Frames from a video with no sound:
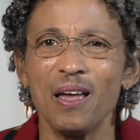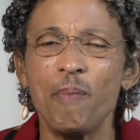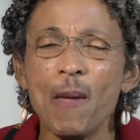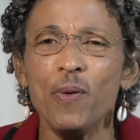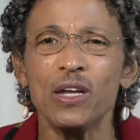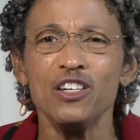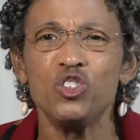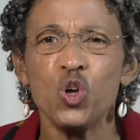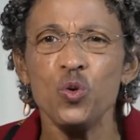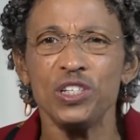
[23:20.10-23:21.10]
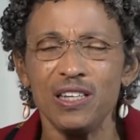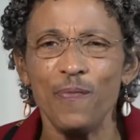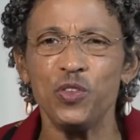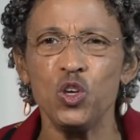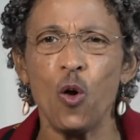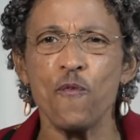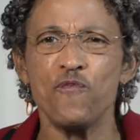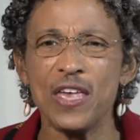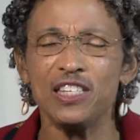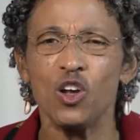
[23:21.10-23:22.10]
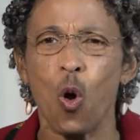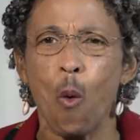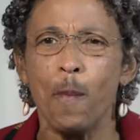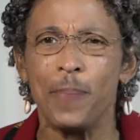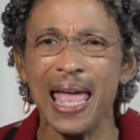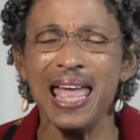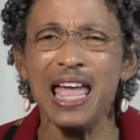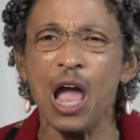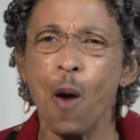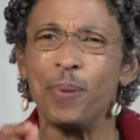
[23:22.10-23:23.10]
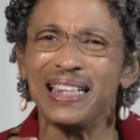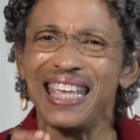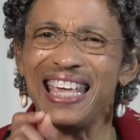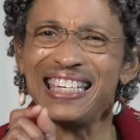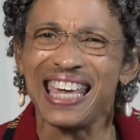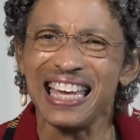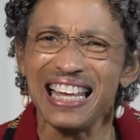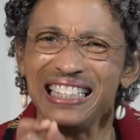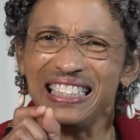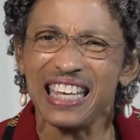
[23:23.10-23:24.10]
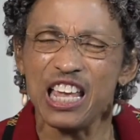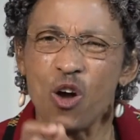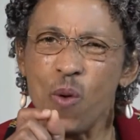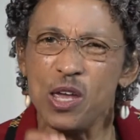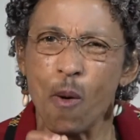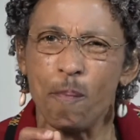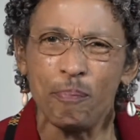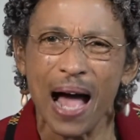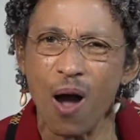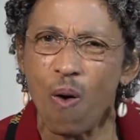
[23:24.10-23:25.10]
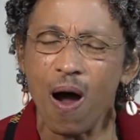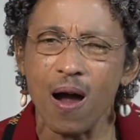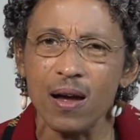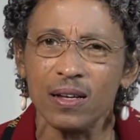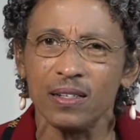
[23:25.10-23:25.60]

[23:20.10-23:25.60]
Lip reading: People can do stuff to your physical being, but they cannot take away your power.